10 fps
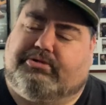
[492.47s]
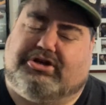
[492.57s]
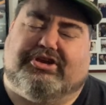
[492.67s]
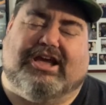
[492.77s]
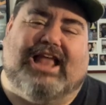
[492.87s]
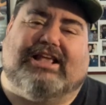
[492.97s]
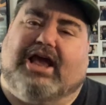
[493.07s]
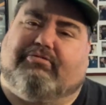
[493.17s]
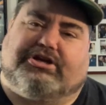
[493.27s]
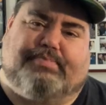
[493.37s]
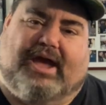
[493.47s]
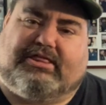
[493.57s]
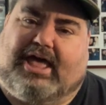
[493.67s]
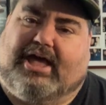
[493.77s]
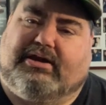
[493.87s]
So you guys got to respect
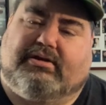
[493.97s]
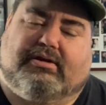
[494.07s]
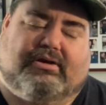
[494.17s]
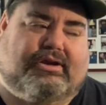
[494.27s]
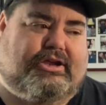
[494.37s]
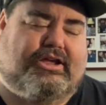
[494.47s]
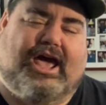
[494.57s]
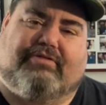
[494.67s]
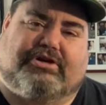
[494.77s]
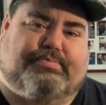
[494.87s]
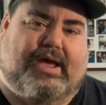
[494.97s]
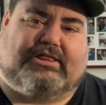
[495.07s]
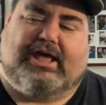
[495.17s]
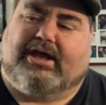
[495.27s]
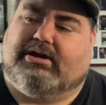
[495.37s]
that. You got to
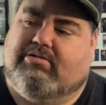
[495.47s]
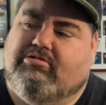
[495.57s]
respect that.